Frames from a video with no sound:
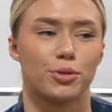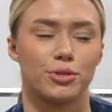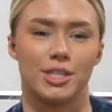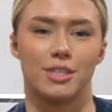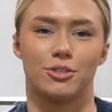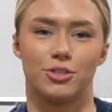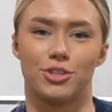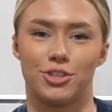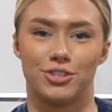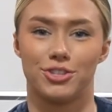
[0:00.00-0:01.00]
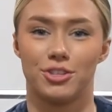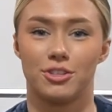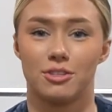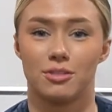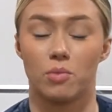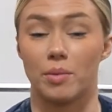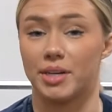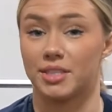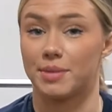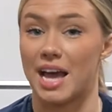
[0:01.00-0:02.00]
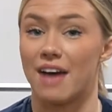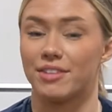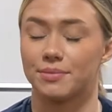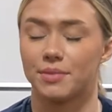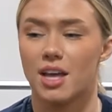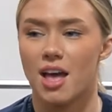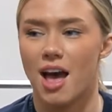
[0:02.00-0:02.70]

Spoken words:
protein should one person be having.